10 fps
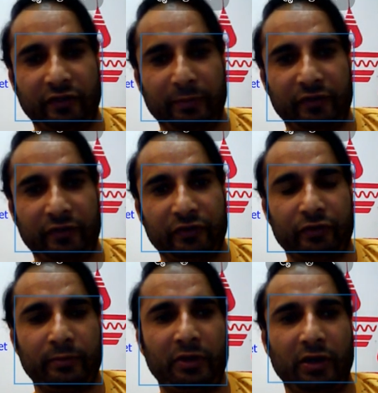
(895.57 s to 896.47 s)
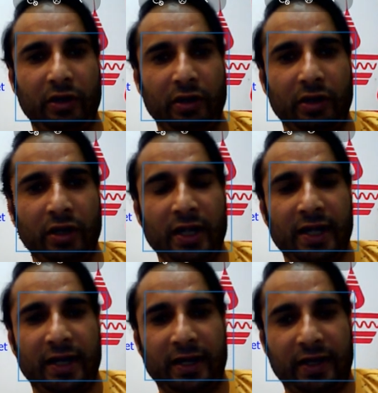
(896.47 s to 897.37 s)
SAP system or
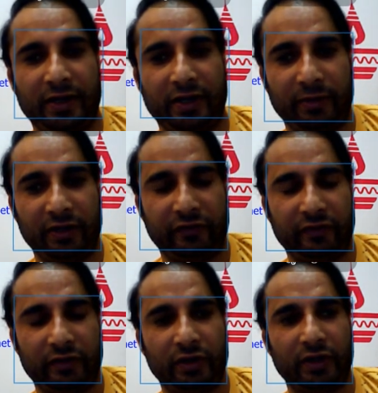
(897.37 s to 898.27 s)
database.